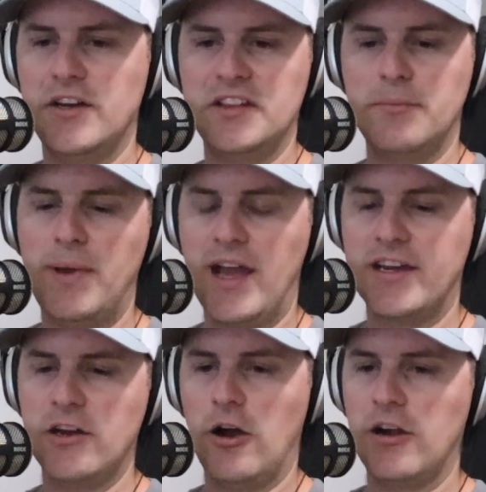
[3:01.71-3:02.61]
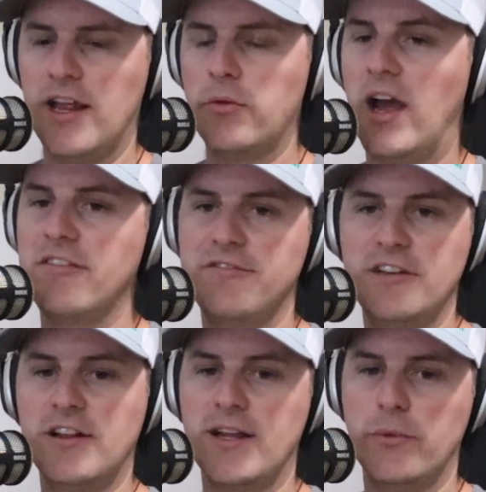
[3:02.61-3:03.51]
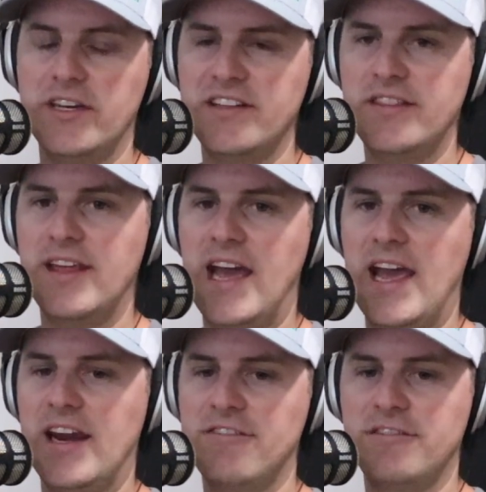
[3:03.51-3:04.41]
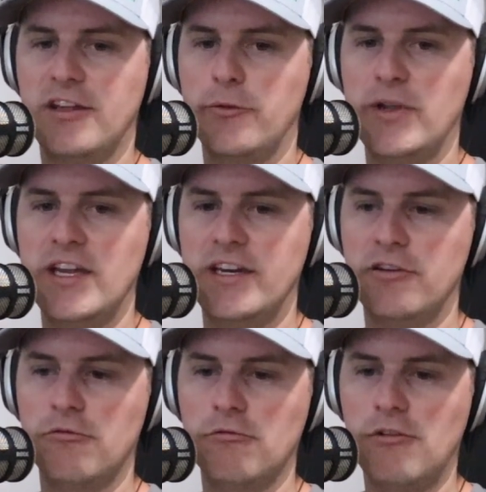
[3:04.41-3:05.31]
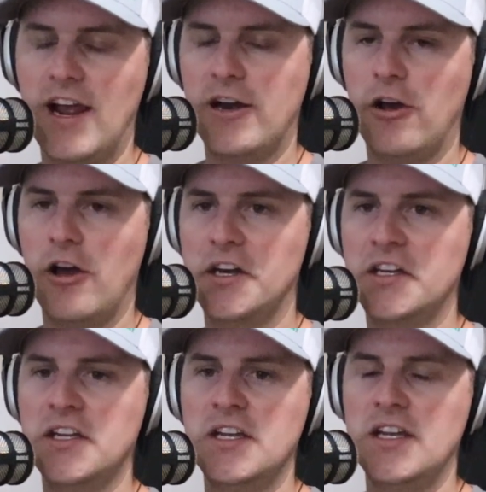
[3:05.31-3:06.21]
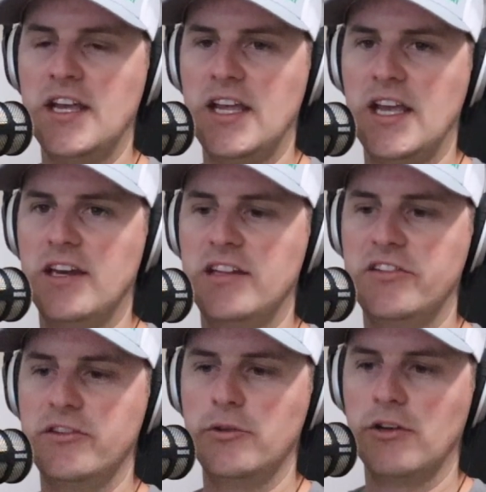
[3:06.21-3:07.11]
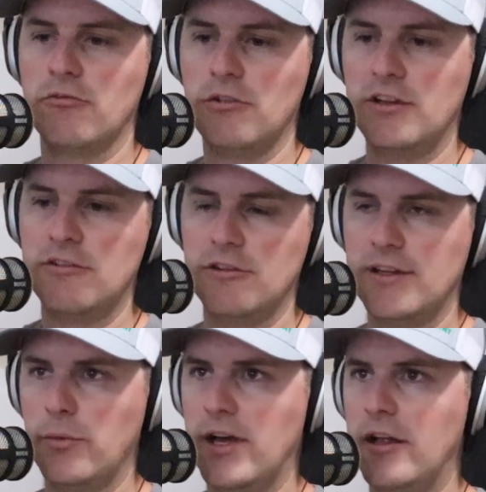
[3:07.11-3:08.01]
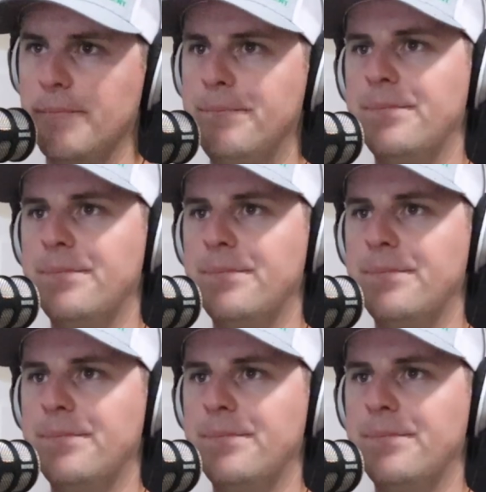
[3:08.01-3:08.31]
in the backyard. And I feel like we did that, and I feel like we hit it right on, and it's doing really, really well.